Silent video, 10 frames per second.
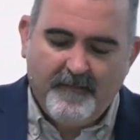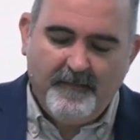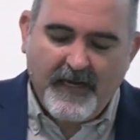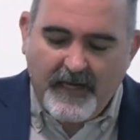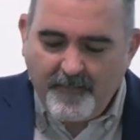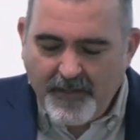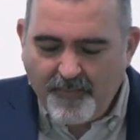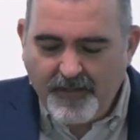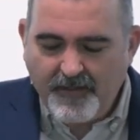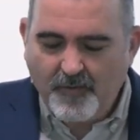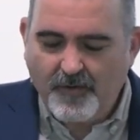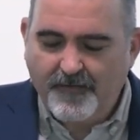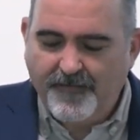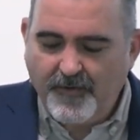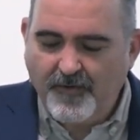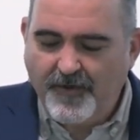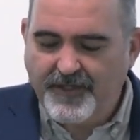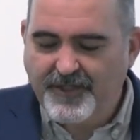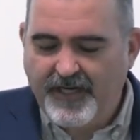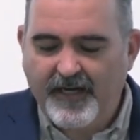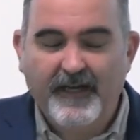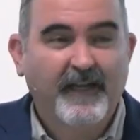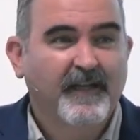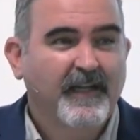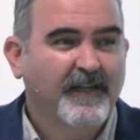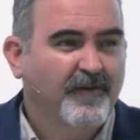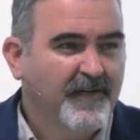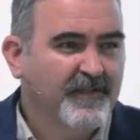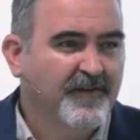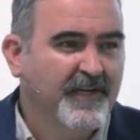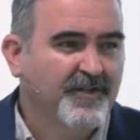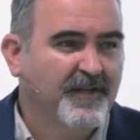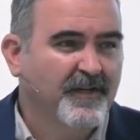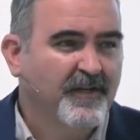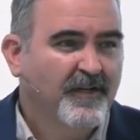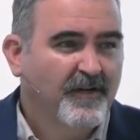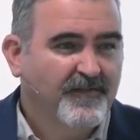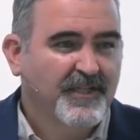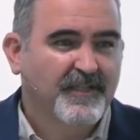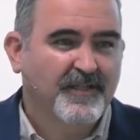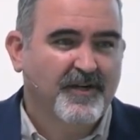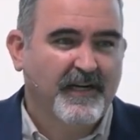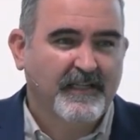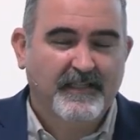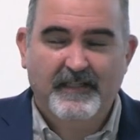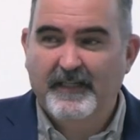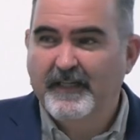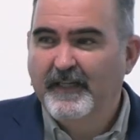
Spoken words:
many people in the world view Christianity and the resurrection of Jesus Christ.